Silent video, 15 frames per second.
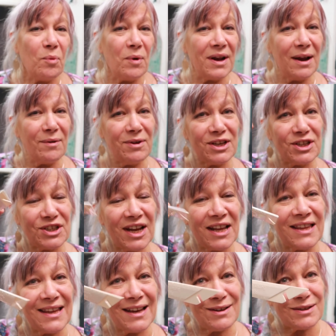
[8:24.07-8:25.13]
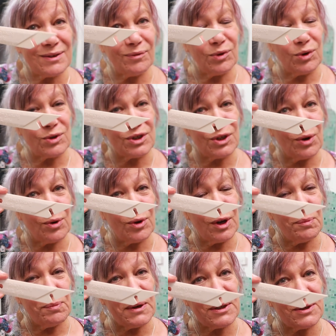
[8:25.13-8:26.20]
When I reach 10,000 votes, you're
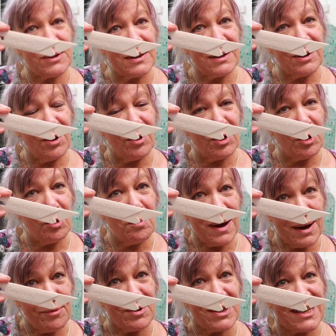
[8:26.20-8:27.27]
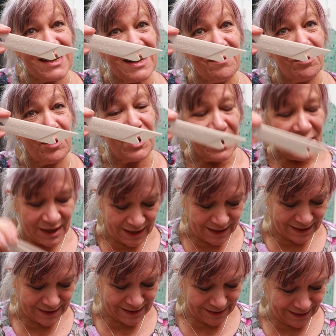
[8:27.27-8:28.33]
going to be, you might receive one of
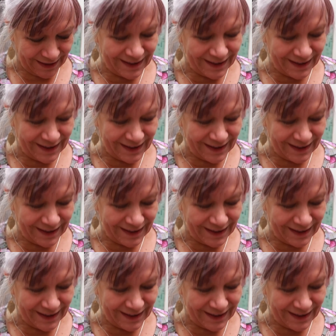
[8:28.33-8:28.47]
these.